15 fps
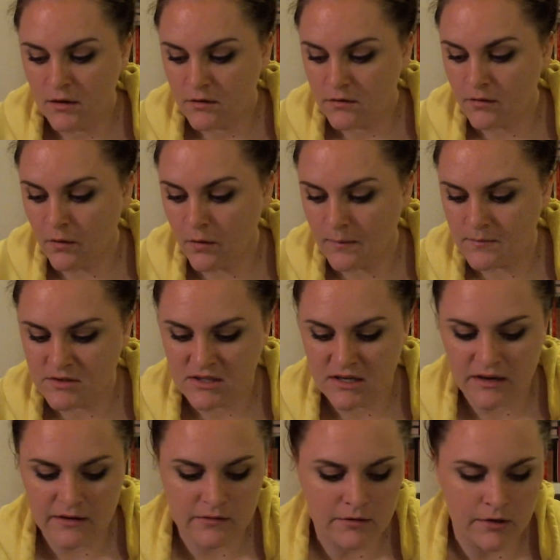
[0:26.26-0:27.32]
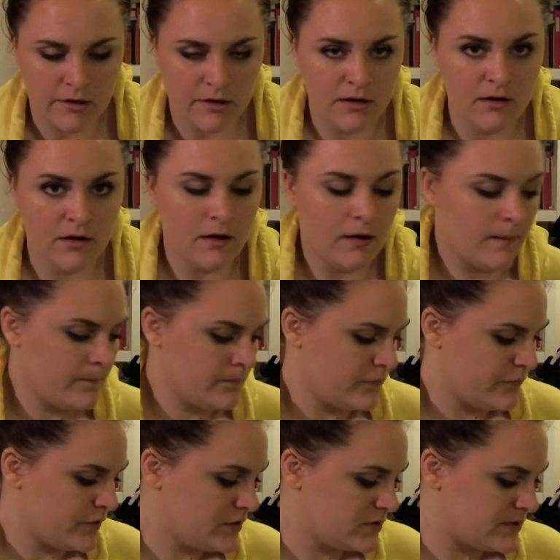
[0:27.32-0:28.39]
So I'm just gonna get started.
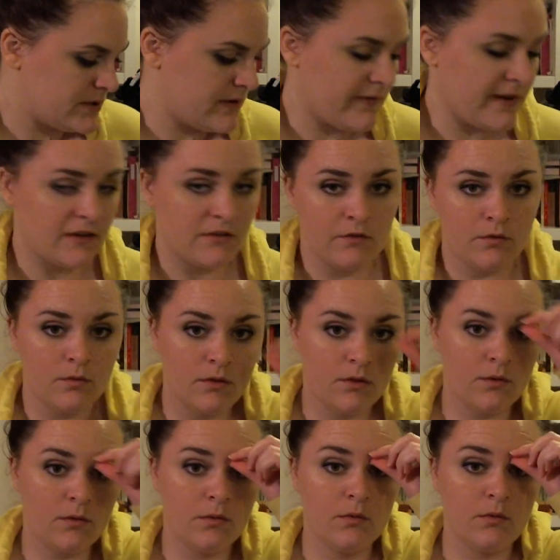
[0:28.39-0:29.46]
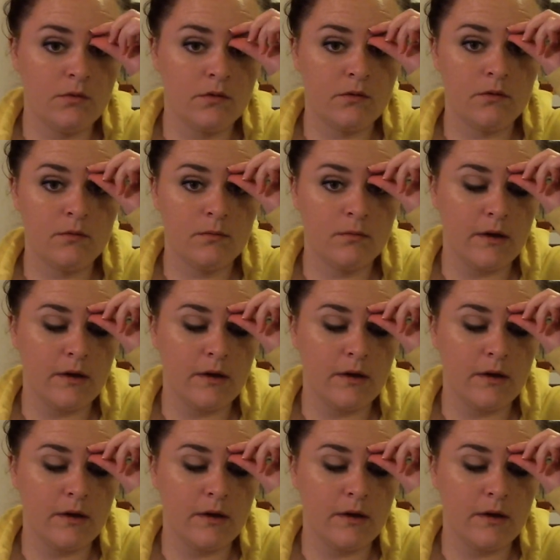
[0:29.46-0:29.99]
First, if I do use,